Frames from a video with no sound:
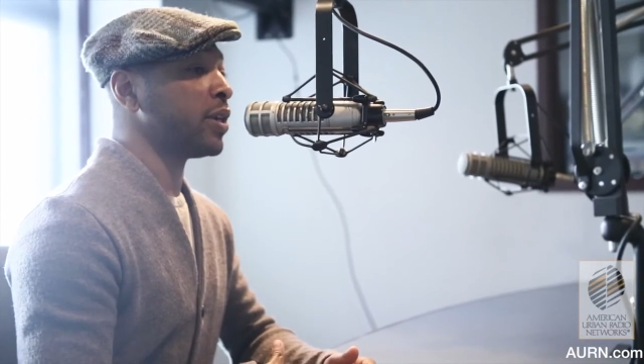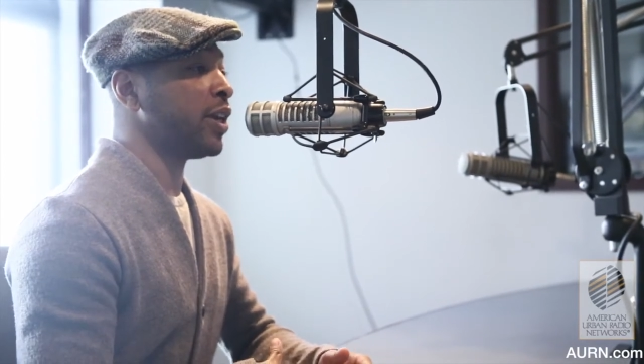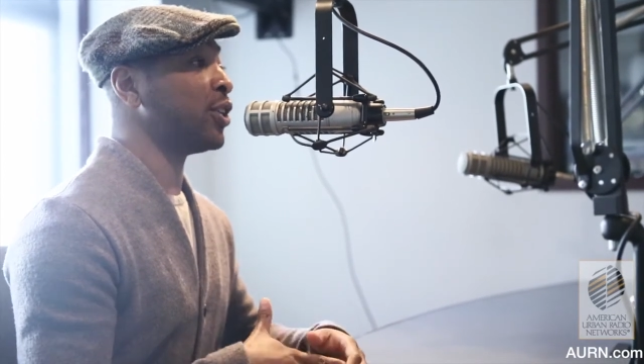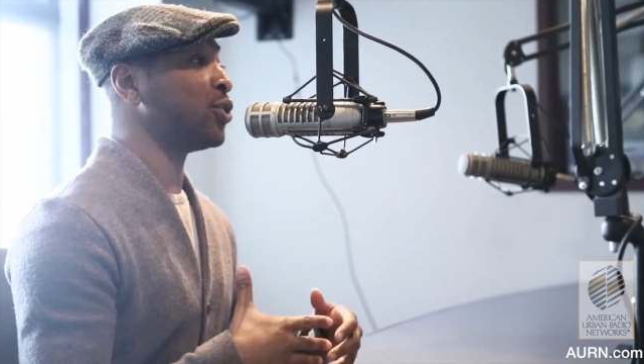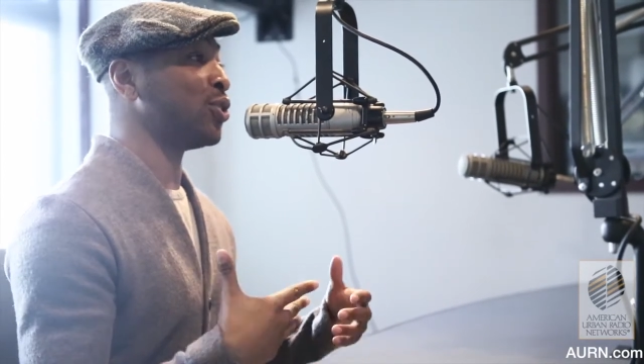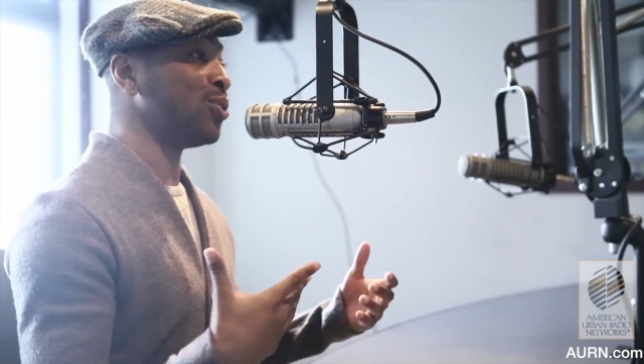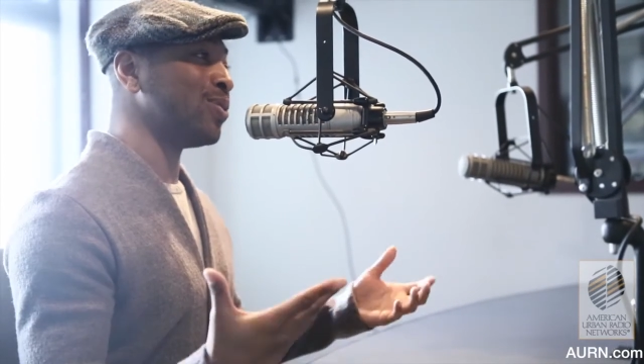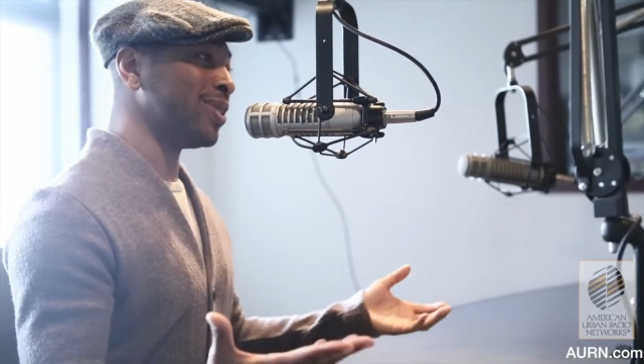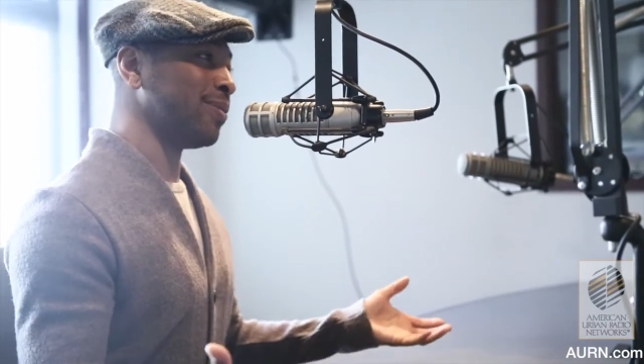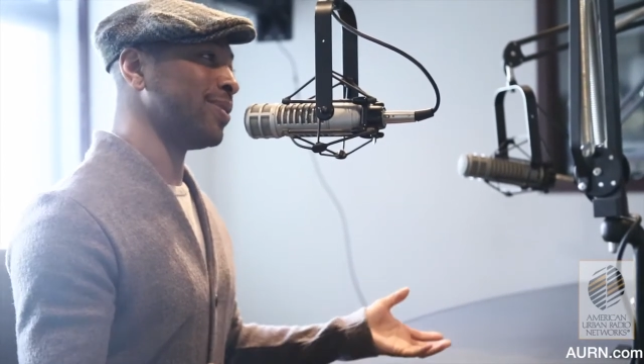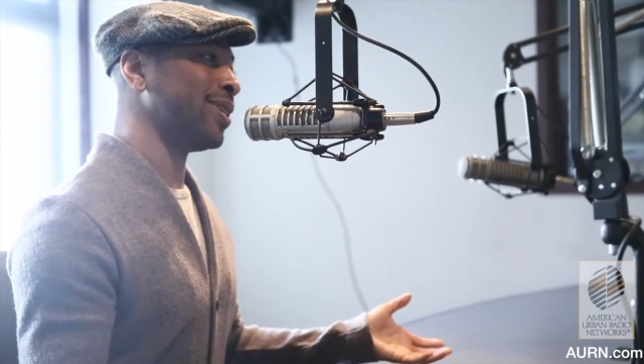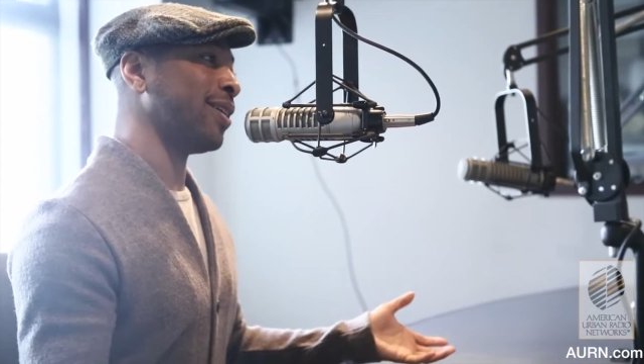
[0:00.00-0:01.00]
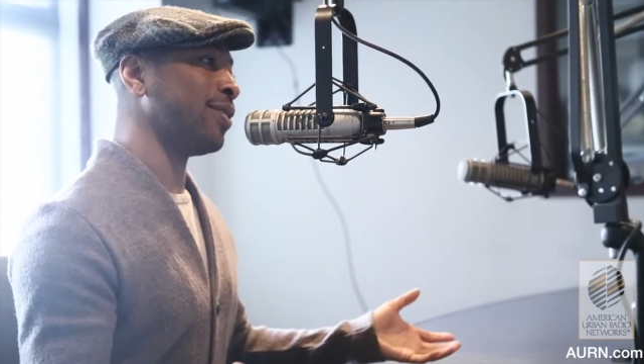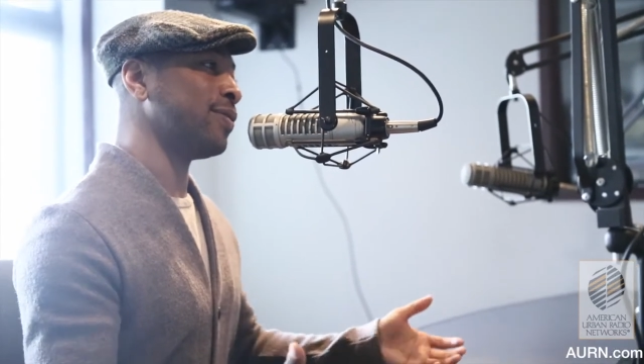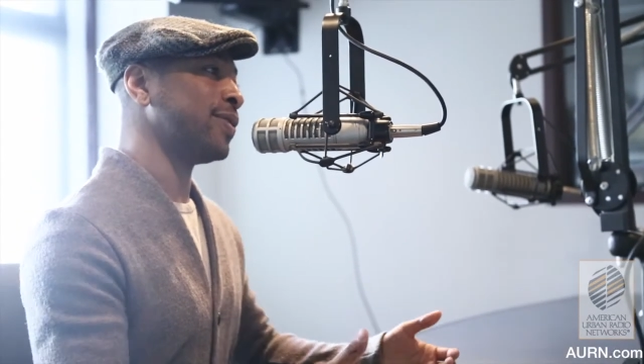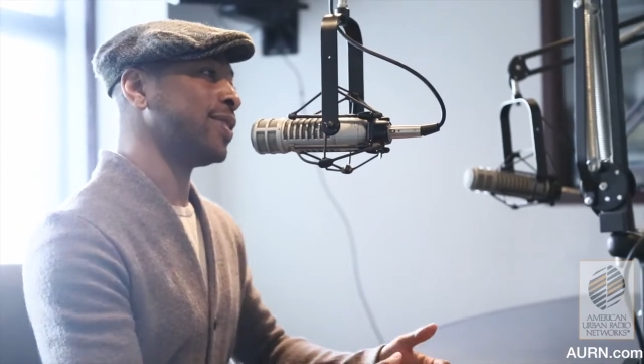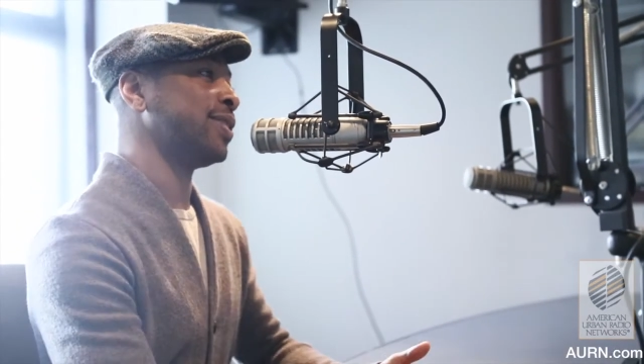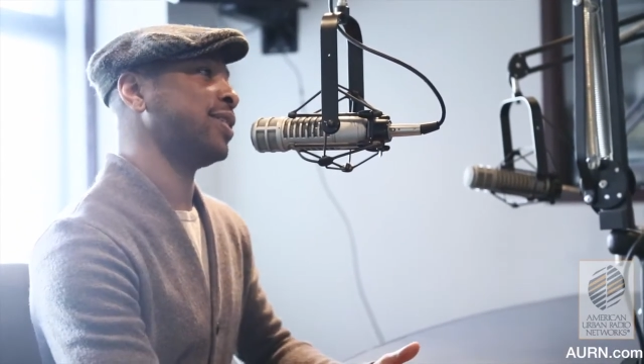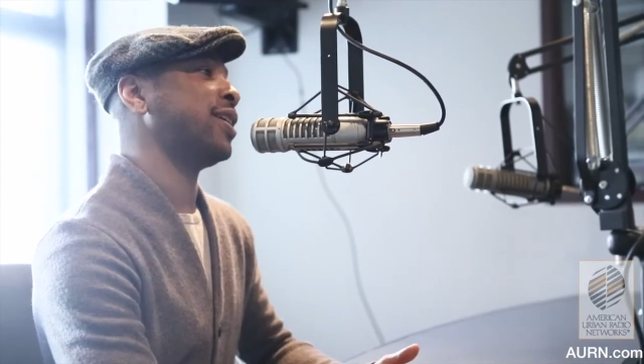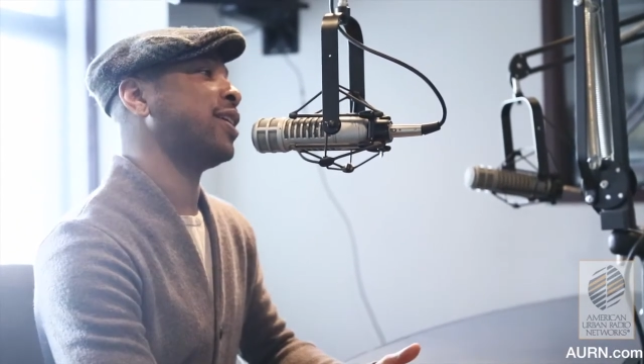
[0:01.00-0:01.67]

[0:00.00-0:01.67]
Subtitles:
introduce themselves,